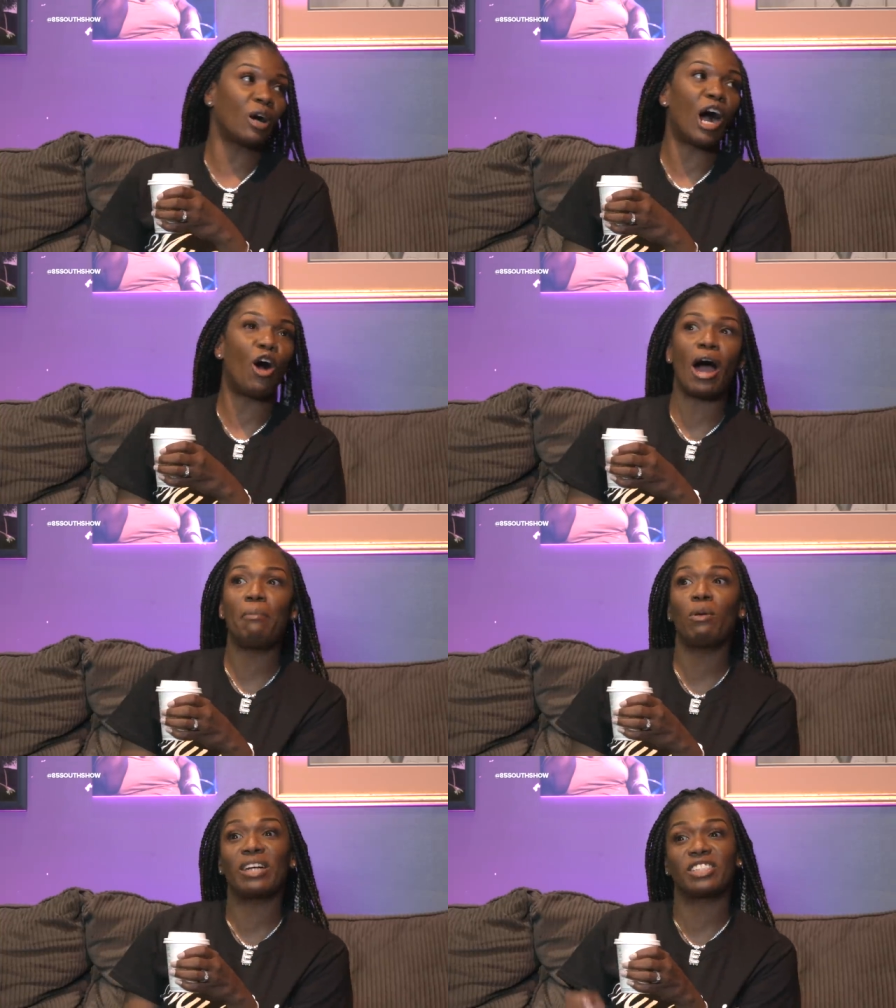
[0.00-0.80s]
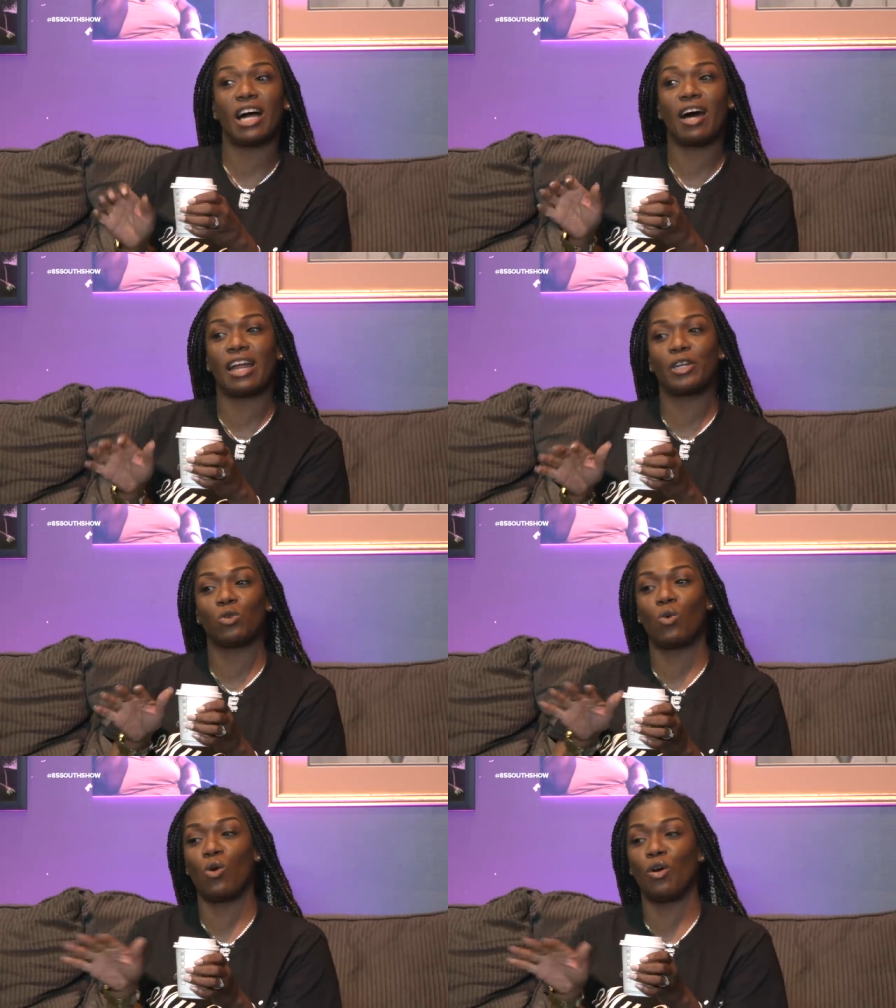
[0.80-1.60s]
Oh, I've been watching all like
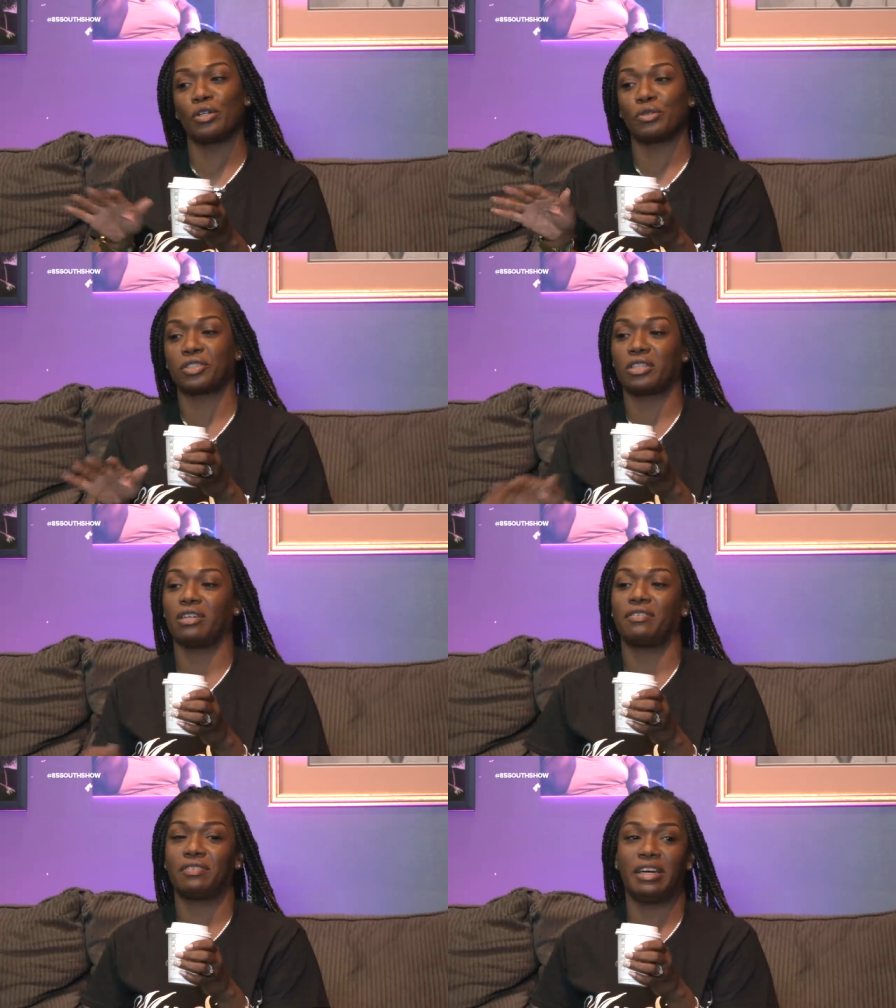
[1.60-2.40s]
the royal stuff.